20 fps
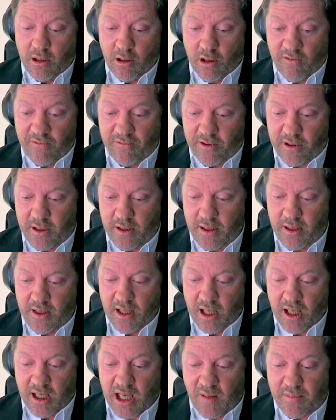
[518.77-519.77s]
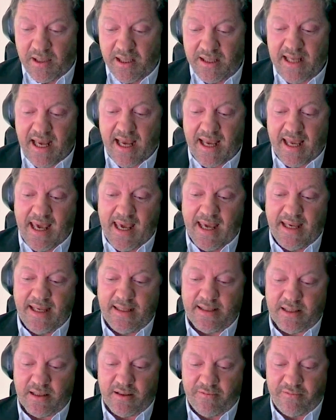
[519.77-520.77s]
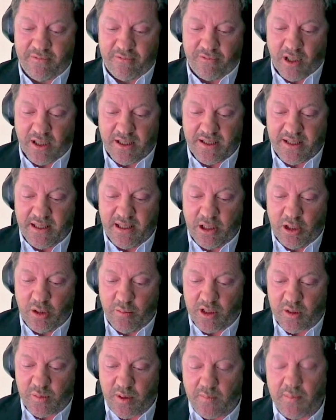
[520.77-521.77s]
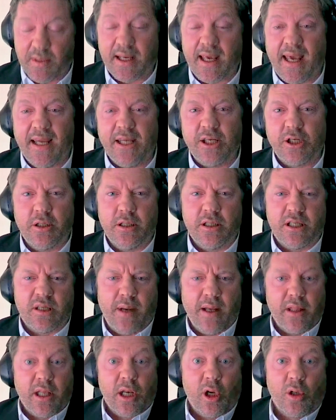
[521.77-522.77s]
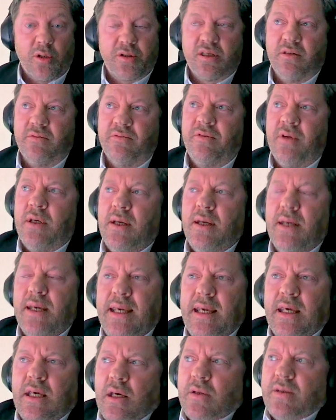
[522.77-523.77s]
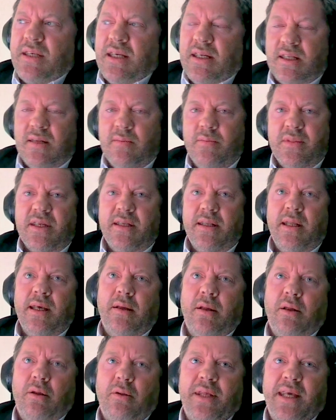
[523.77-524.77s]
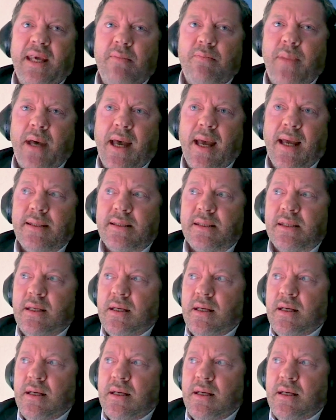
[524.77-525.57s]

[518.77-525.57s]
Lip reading: a couple of decades of writing numerous publications about the loss of ecosystems and the impact.